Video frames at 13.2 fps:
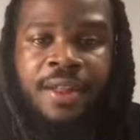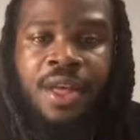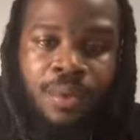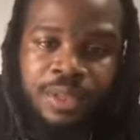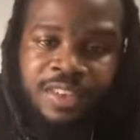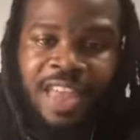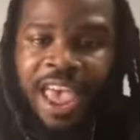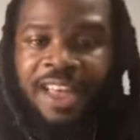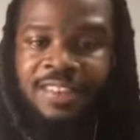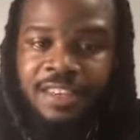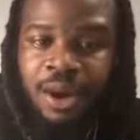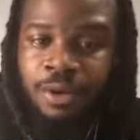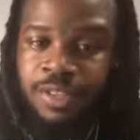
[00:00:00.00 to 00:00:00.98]
which is
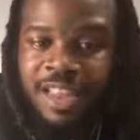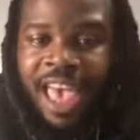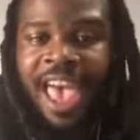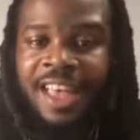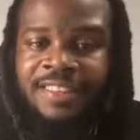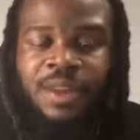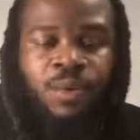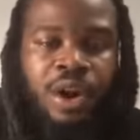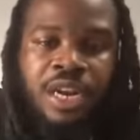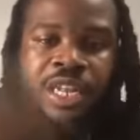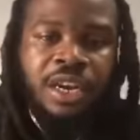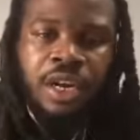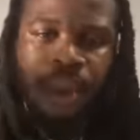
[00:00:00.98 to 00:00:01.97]
acidosis, acid, where it
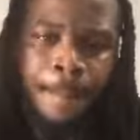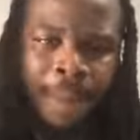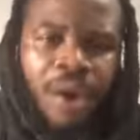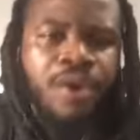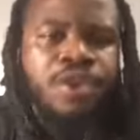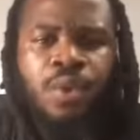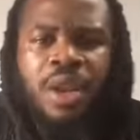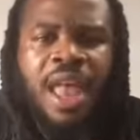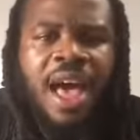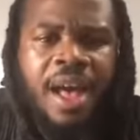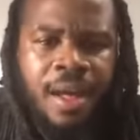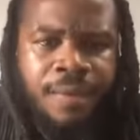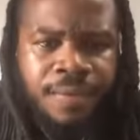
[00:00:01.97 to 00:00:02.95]
literally burn you alive.
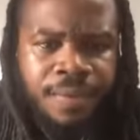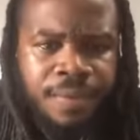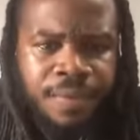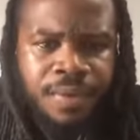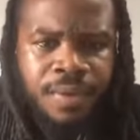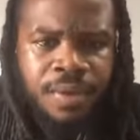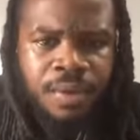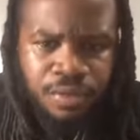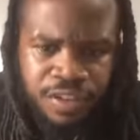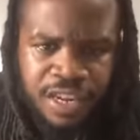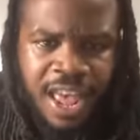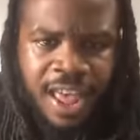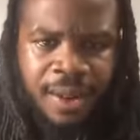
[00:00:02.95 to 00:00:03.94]
You see
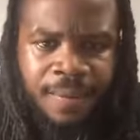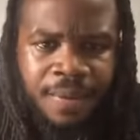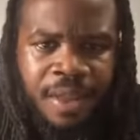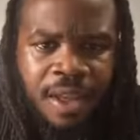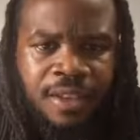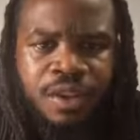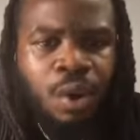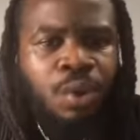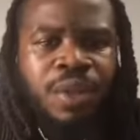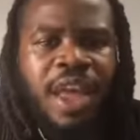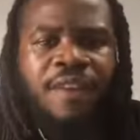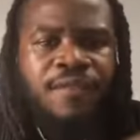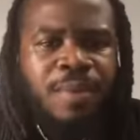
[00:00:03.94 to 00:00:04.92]
that? So
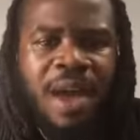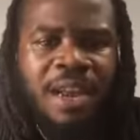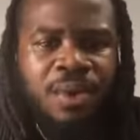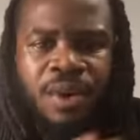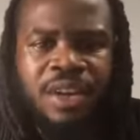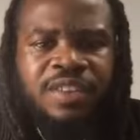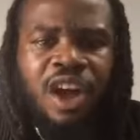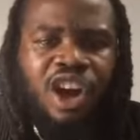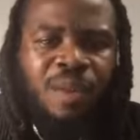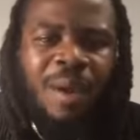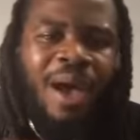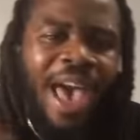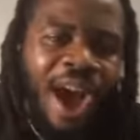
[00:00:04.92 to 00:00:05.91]
everybody want to talk
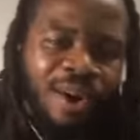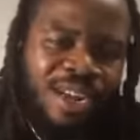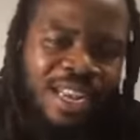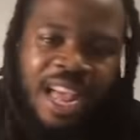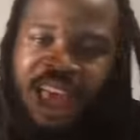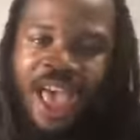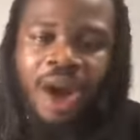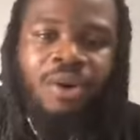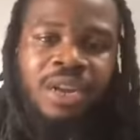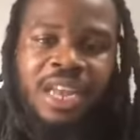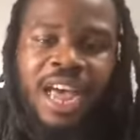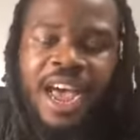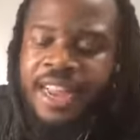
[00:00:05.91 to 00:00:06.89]
about
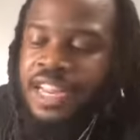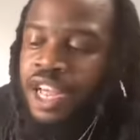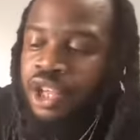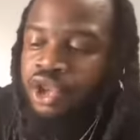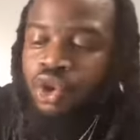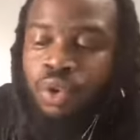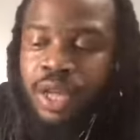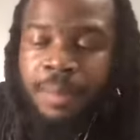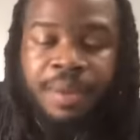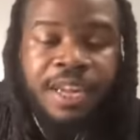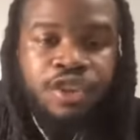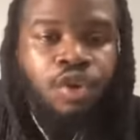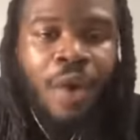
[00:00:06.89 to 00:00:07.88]
alkaline. You can be
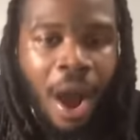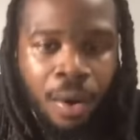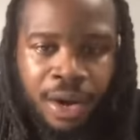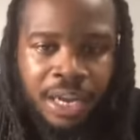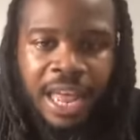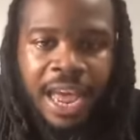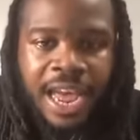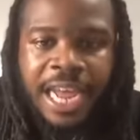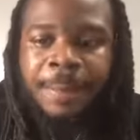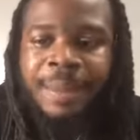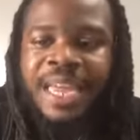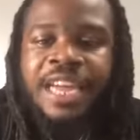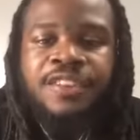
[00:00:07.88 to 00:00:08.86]
too alkaline.
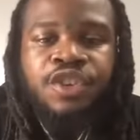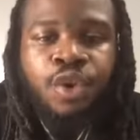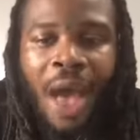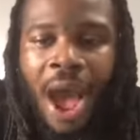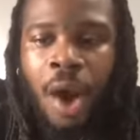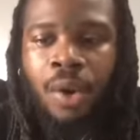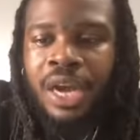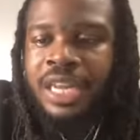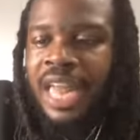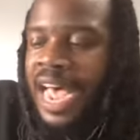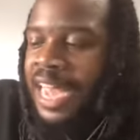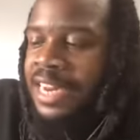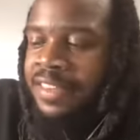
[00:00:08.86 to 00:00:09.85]
Being too
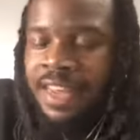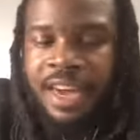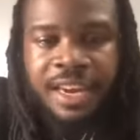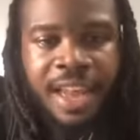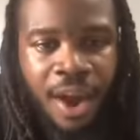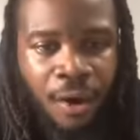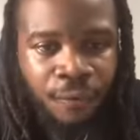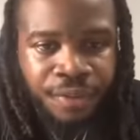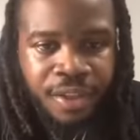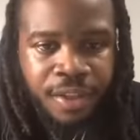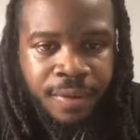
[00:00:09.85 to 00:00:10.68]
alkaline is unhealthy.